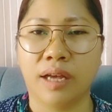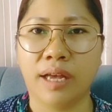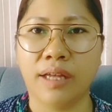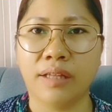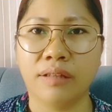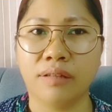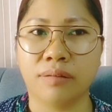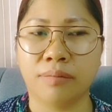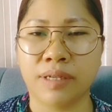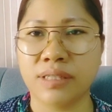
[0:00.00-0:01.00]
And
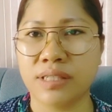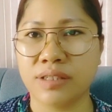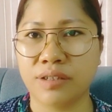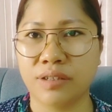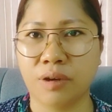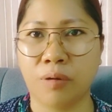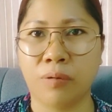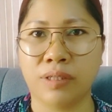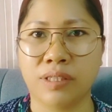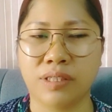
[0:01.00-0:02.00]
my sister-in-law
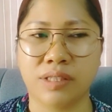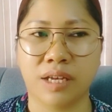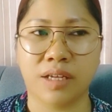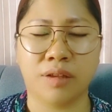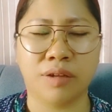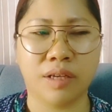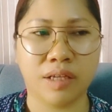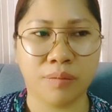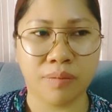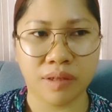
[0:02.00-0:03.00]
was just like looking
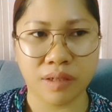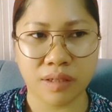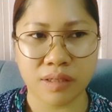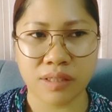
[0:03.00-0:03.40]
at me,